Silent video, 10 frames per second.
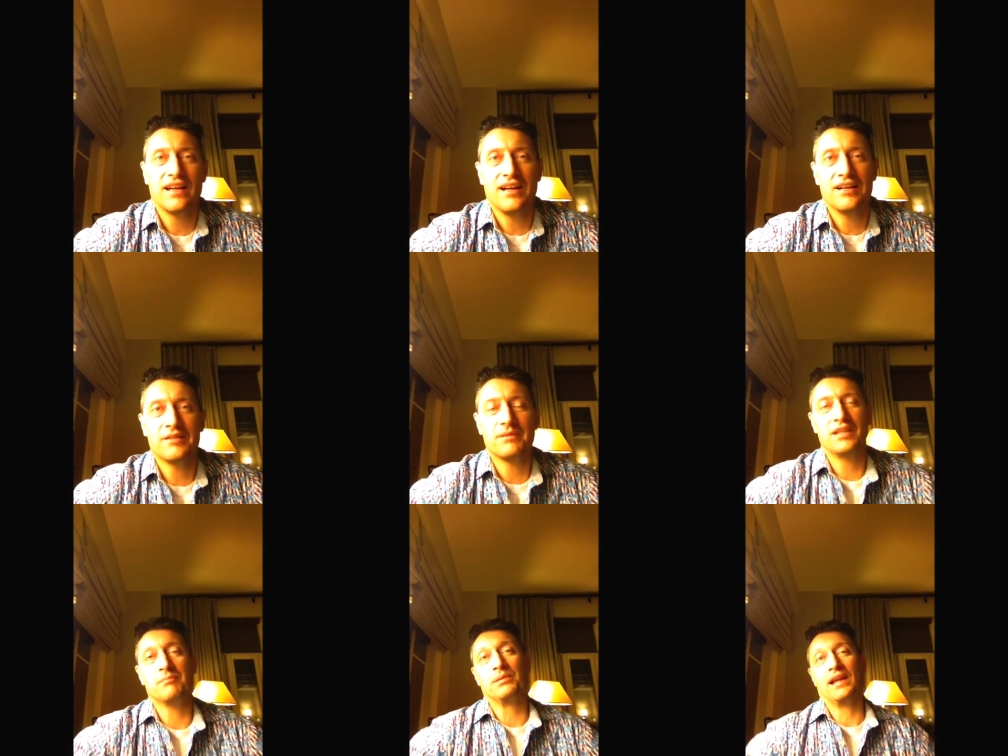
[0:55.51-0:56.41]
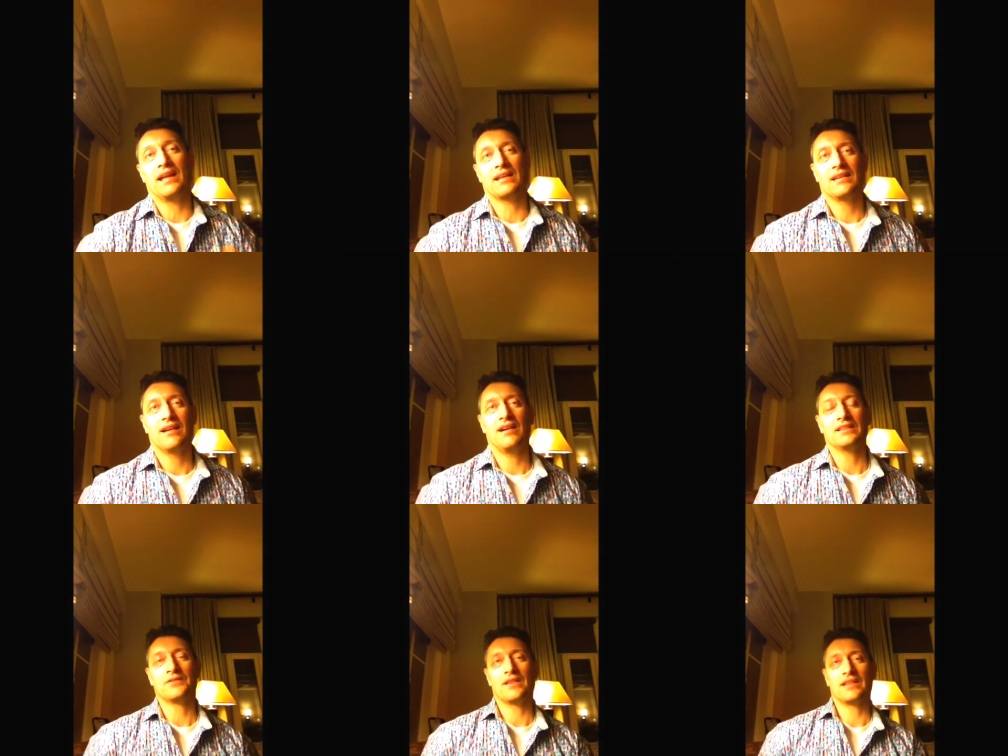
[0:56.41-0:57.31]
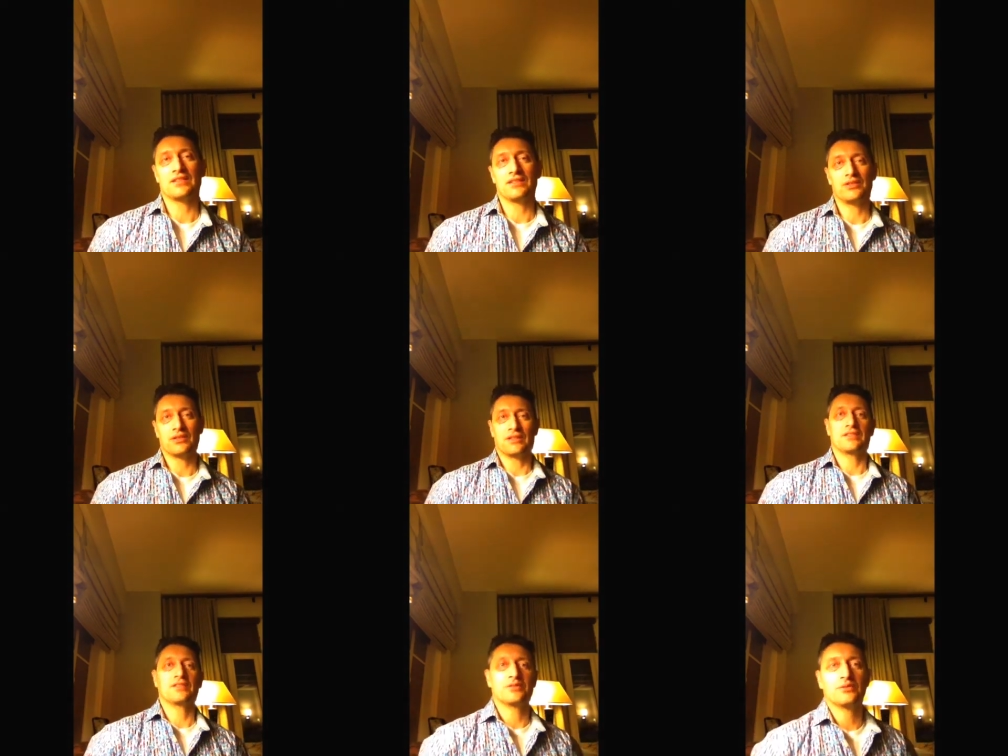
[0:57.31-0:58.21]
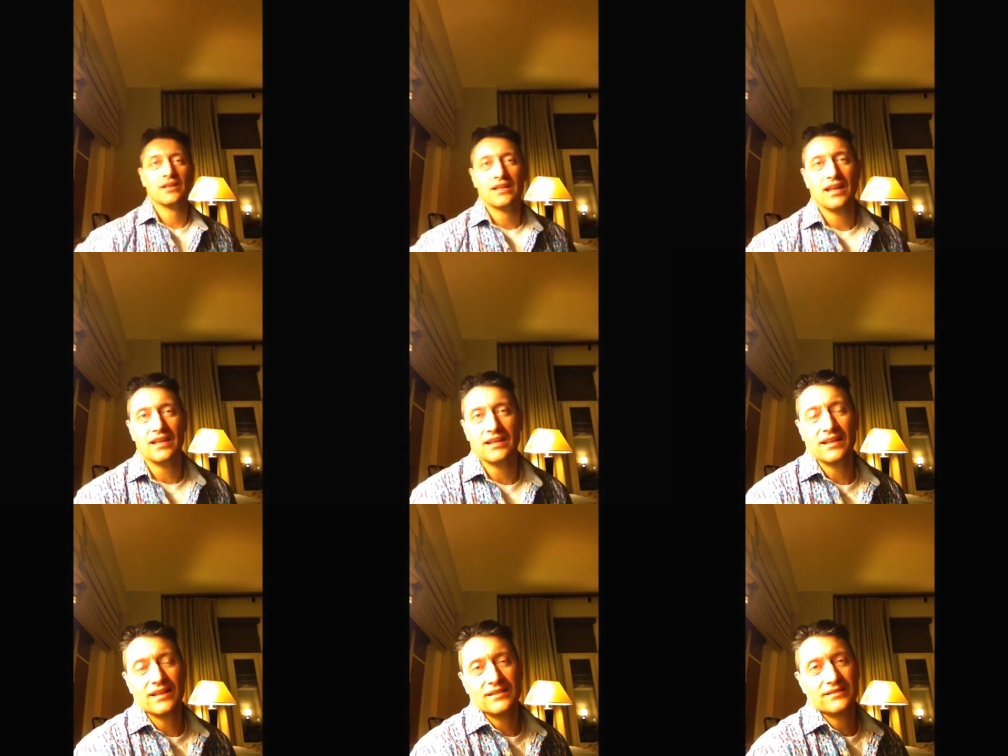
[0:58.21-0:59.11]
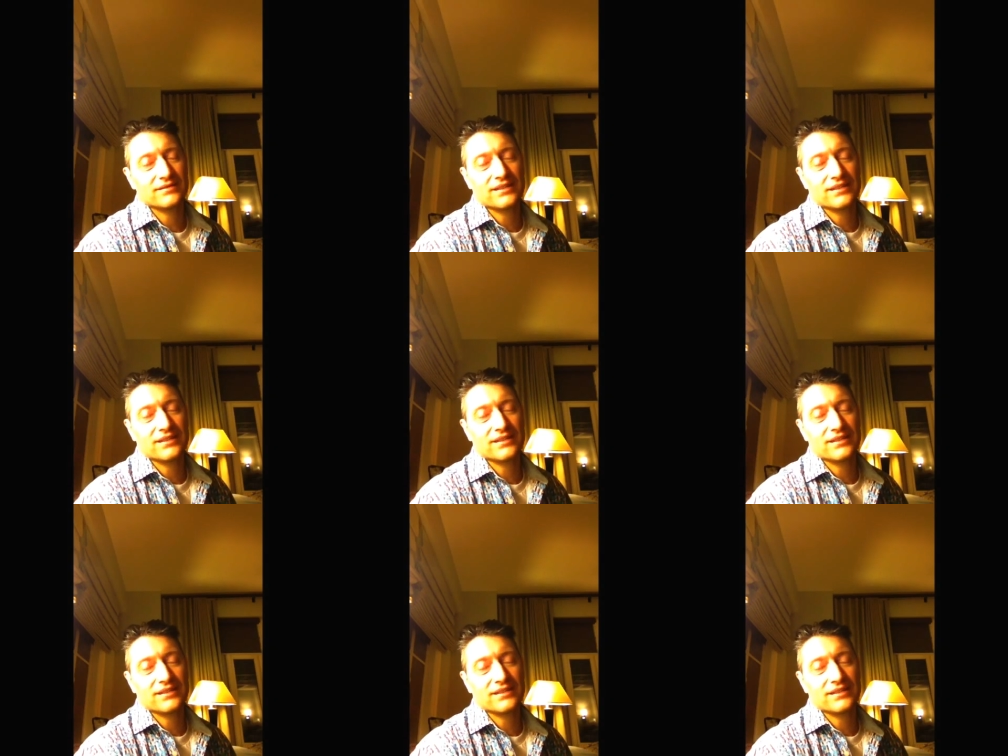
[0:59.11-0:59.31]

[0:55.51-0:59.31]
um, in plank, all different things that you can do in uh,